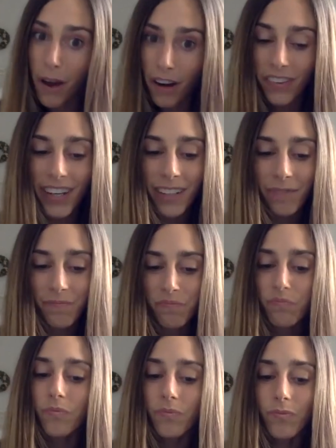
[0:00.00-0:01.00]
bottler?
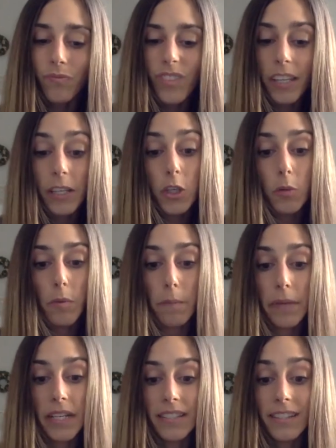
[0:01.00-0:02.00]
Human
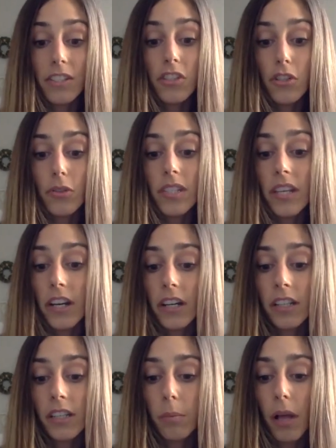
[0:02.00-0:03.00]
beings is
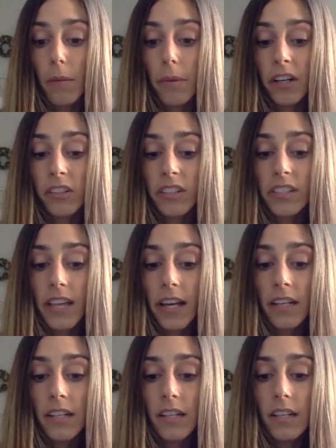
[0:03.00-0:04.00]
juicier, the blood bottler
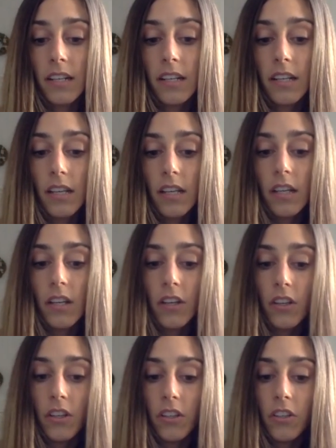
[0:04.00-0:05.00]
said.
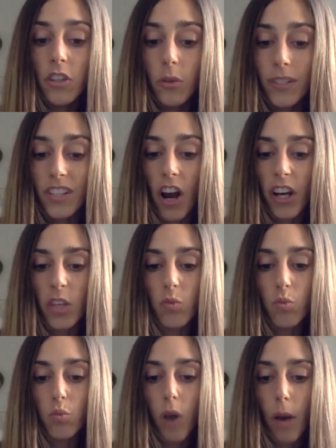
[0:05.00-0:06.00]
You is
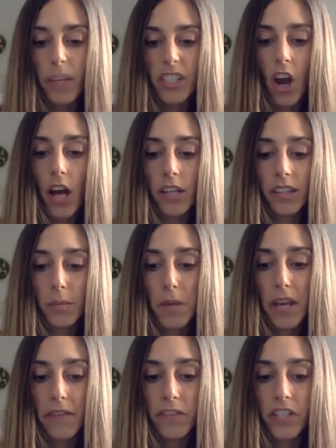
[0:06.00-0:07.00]
talking rommy tot, the
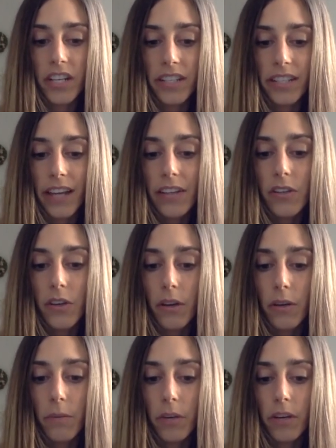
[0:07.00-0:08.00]
BFG said,
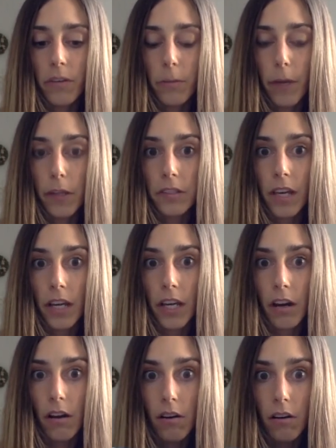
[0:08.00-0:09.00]
growing braver by the
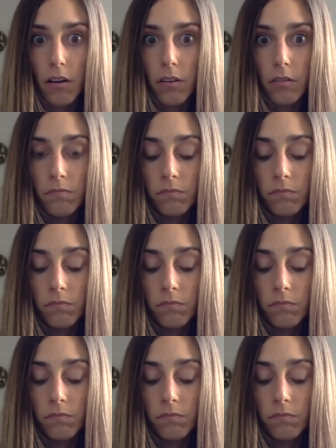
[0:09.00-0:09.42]
second. Uh-oh.